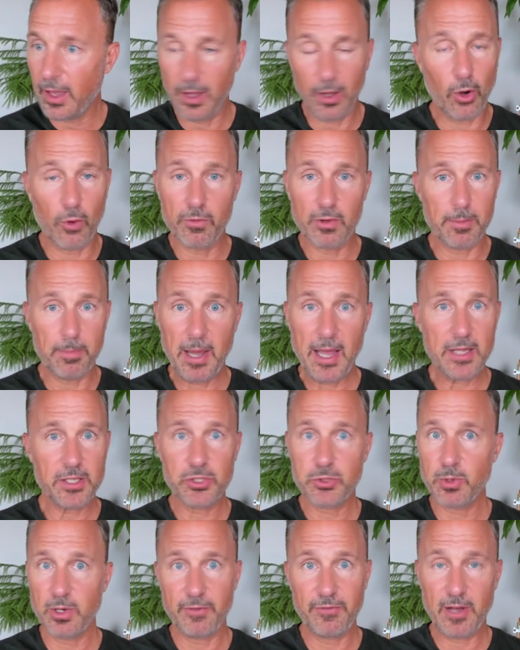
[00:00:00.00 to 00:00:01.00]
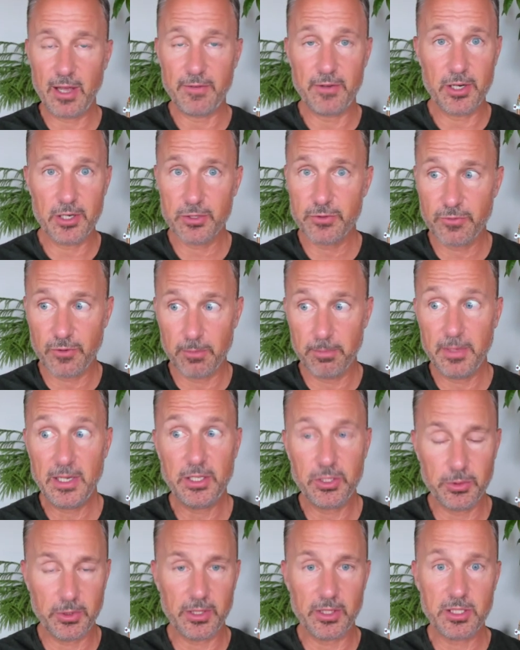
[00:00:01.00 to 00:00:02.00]
Over the past 25 years for me
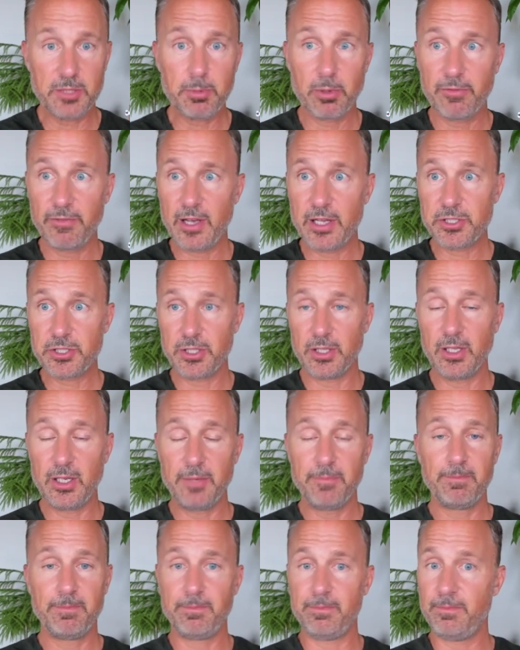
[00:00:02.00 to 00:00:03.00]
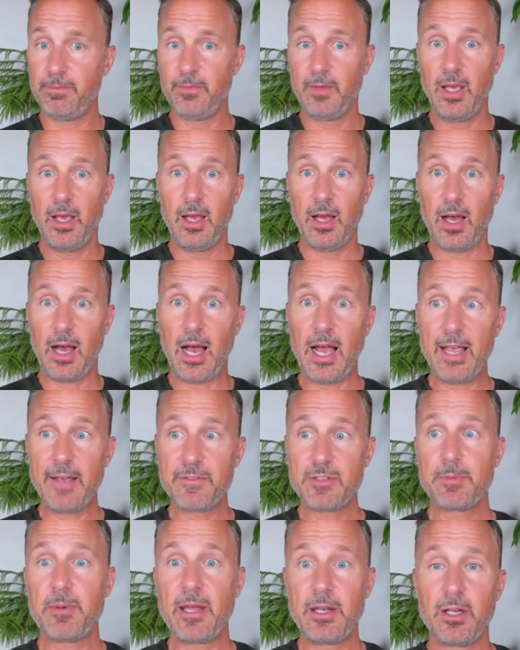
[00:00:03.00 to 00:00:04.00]
doing this professionally, I
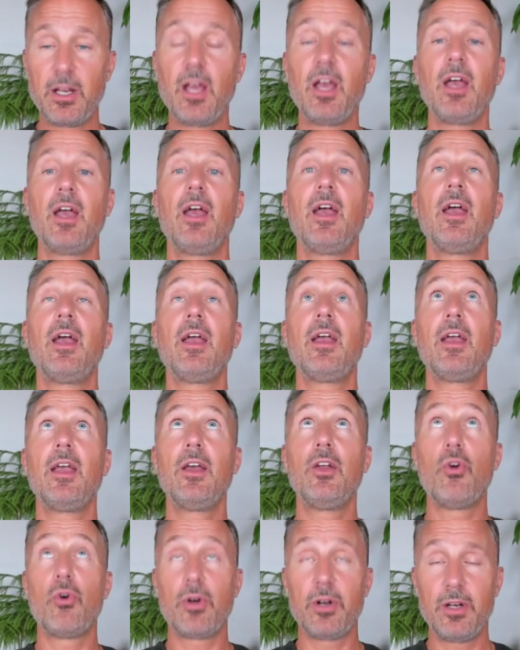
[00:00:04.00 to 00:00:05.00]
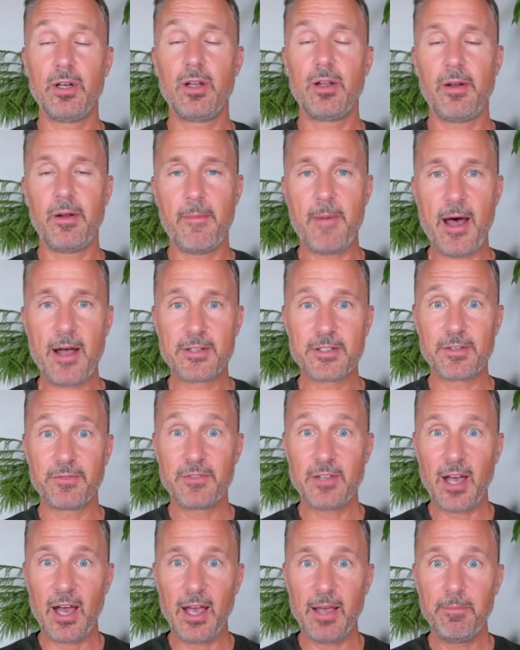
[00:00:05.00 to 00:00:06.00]
have spent inordinate amounts of
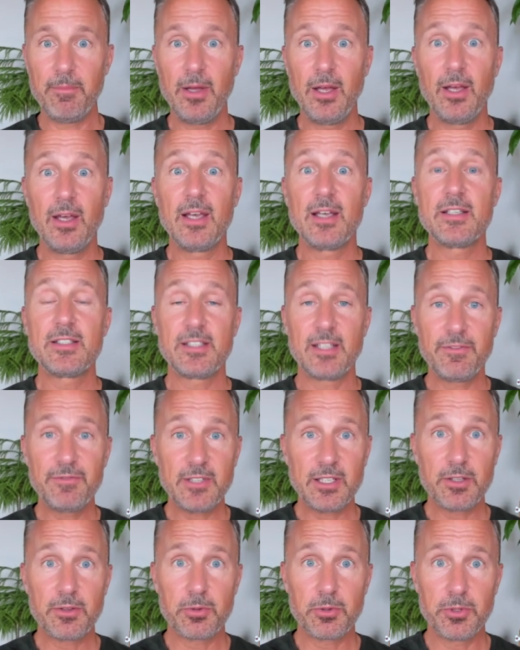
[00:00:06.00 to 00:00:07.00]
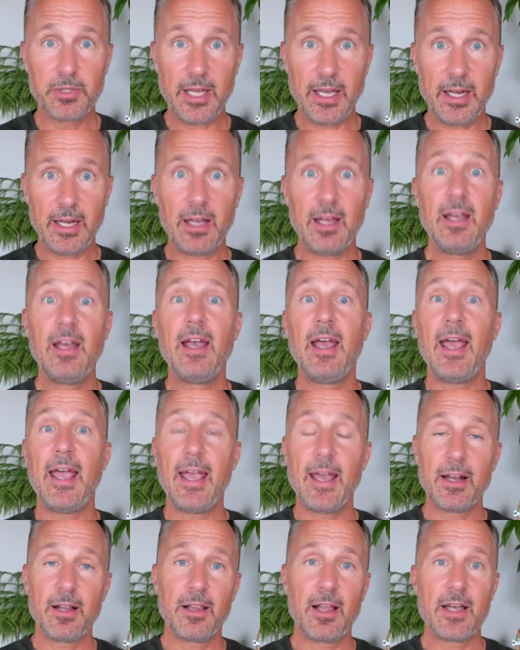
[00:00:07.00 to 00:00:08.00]
time sifting through data,
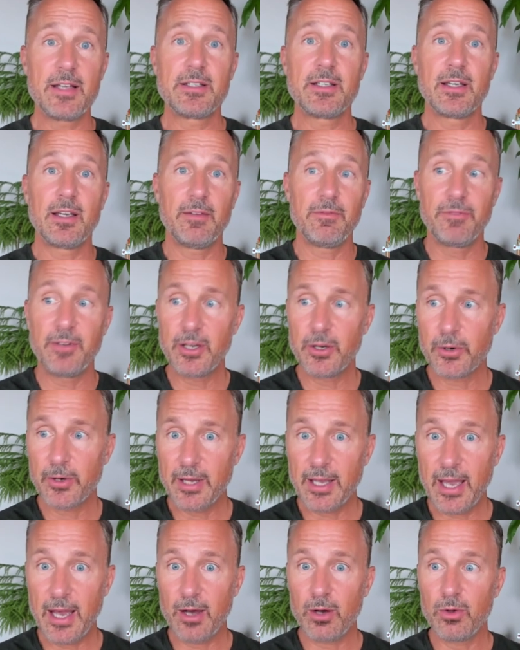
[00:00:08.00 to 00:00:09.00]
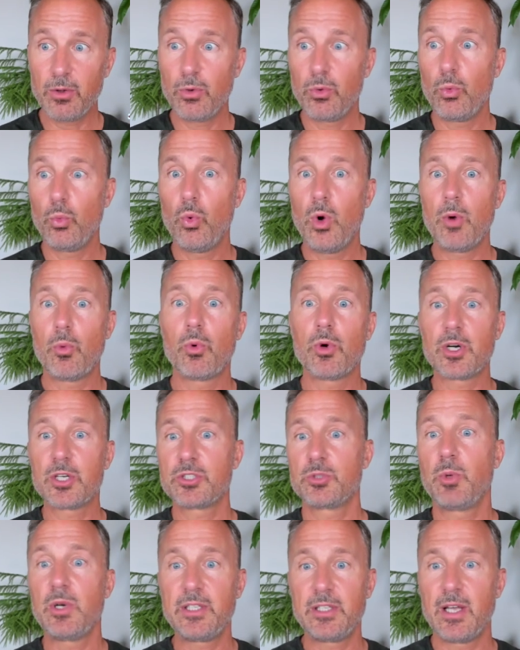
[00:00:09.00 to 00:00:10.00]
analyzing it, figuring out what
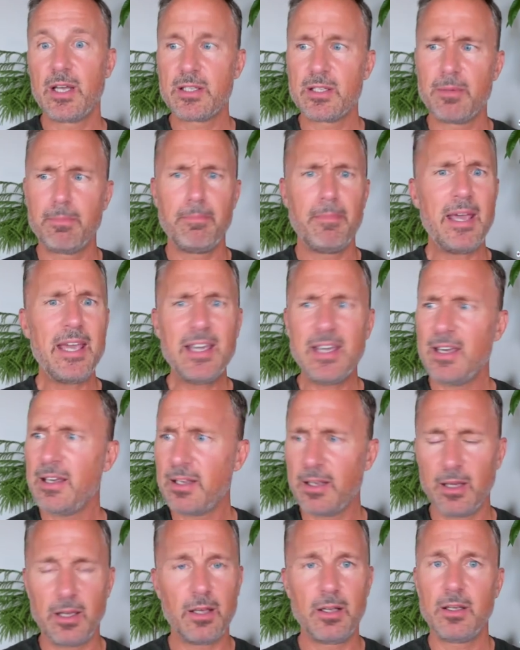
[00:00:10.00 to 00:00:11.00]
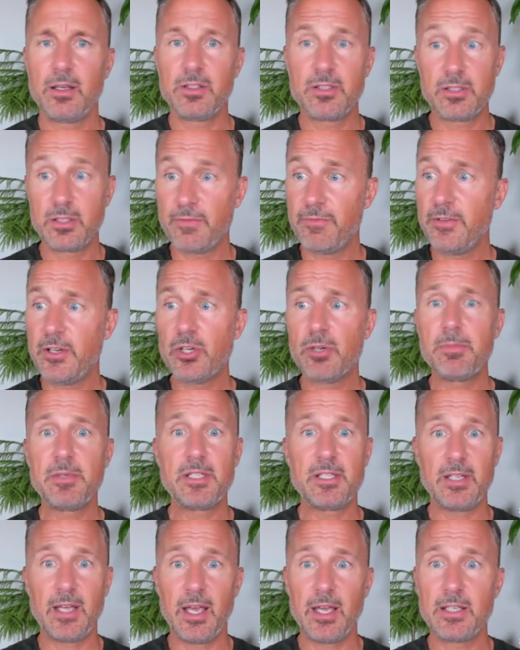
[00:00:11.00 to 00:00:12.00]
works, what doesn't, making severe
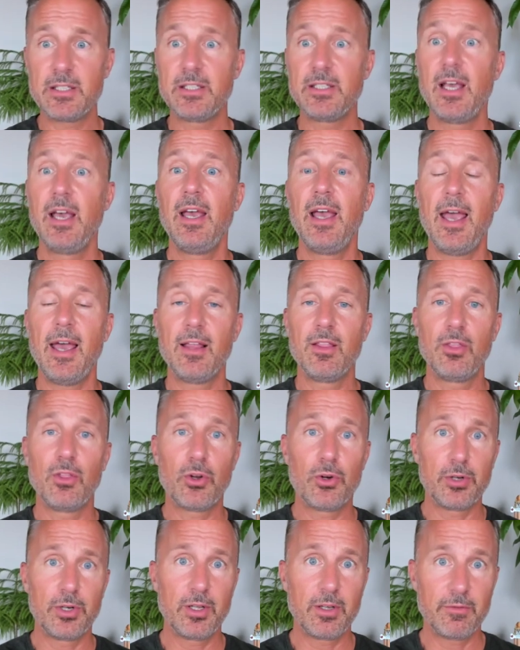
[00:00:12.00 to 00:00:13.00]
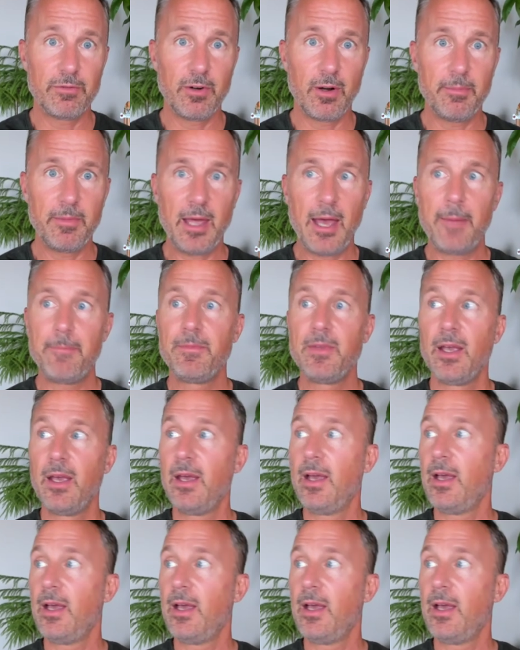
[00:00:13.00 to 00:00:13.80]
mistakes, and learning from that.